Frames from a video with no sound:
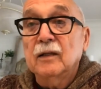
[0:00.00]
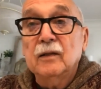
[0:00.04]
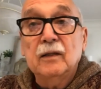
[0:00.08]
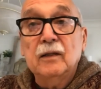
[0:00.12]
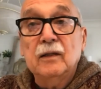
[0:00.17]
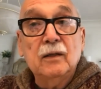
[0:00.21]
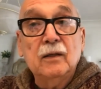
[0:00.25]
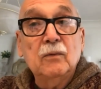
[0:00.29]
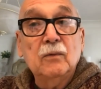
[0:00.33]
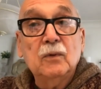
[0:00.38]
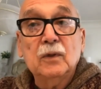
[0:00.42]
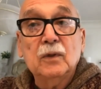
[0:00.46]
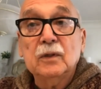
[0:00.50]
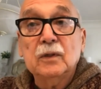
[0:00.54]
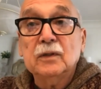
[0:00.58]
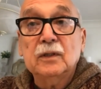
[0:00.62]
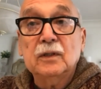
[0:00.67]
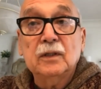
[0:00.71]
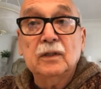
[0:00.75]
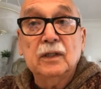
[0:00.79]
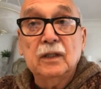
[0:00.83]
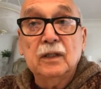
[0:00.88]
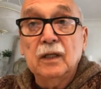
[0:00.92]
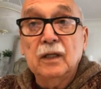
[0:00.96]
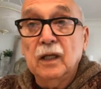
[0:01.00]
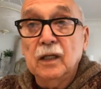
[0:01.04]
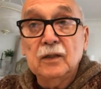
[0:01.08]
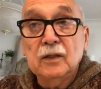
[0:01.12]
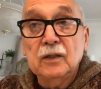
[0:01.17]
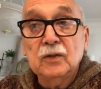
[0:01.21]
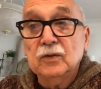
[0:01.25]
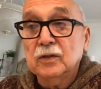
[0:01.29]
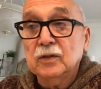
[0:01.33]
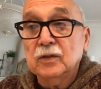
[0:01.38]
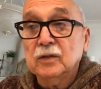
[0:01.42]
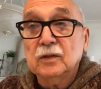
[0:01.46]
they were
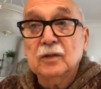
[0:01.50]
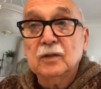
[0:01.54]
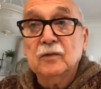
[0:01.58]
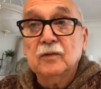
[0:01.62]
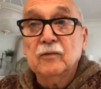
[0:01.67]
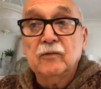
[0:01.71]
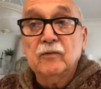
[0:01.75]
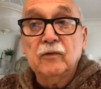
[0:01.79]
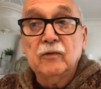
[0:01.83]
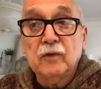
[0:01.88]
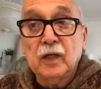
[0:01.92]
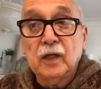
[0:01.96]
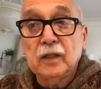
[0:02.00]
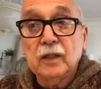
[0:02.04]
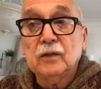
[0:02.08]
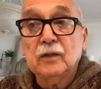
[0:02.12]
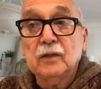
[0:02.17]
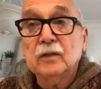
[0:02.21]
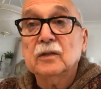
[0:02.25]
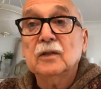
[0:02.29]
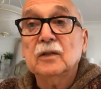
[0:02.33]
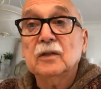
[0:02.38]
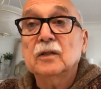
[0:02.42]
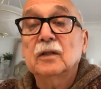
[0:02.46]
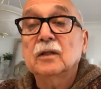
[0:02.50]
tenacious fighters.